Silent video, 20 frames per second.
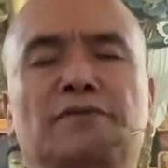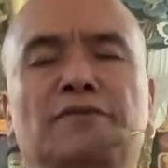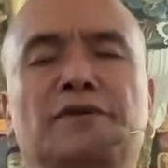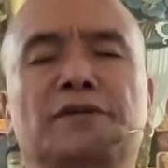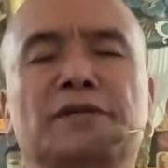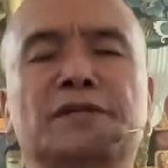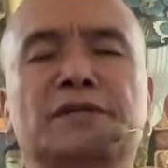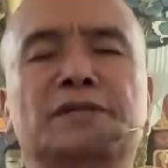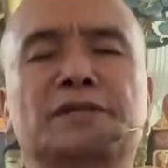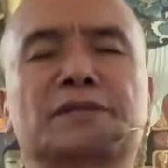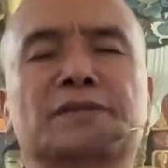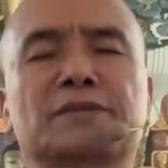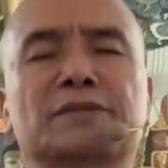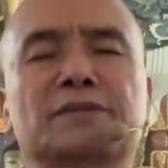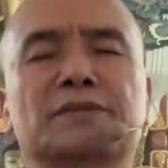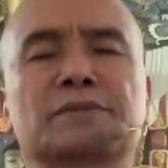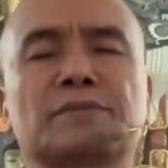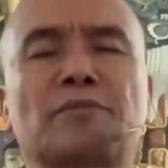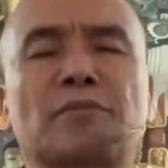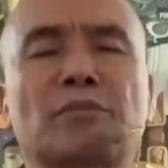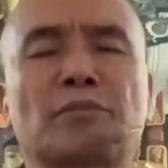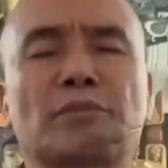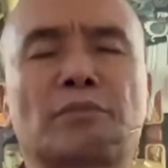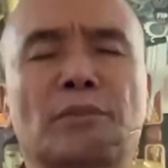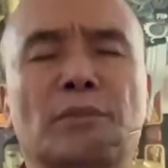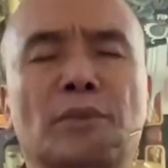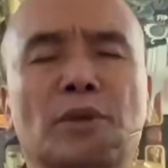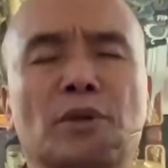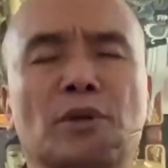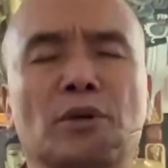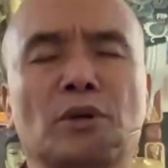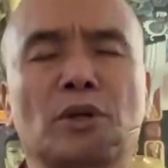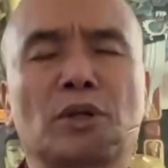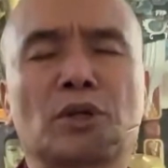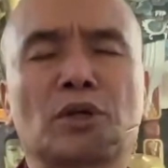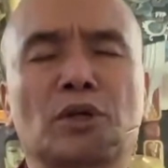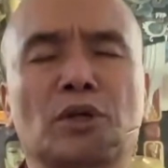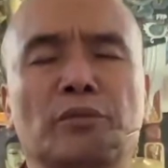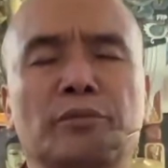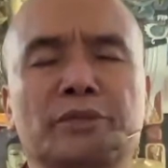First,
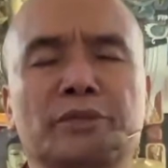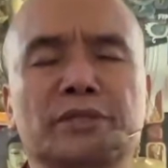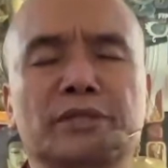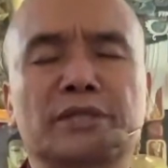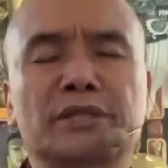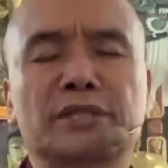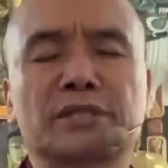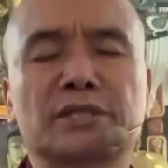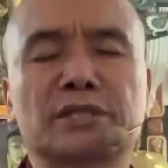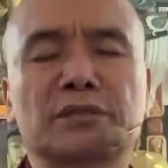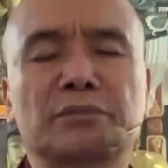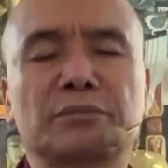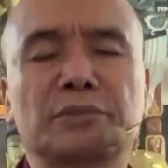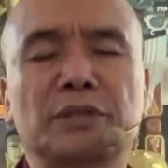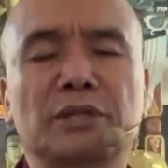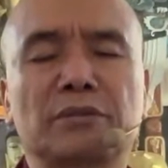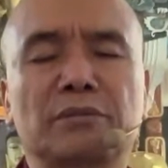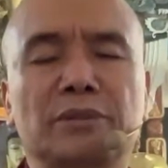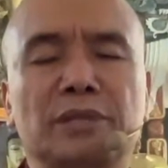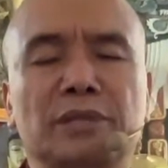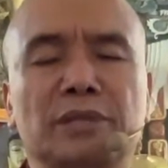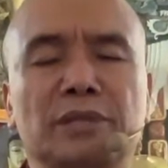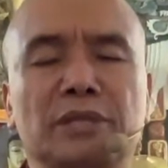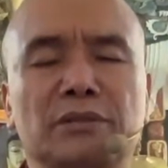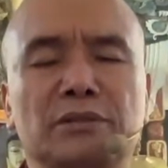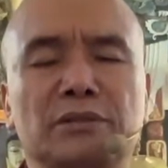all composite things impermanent.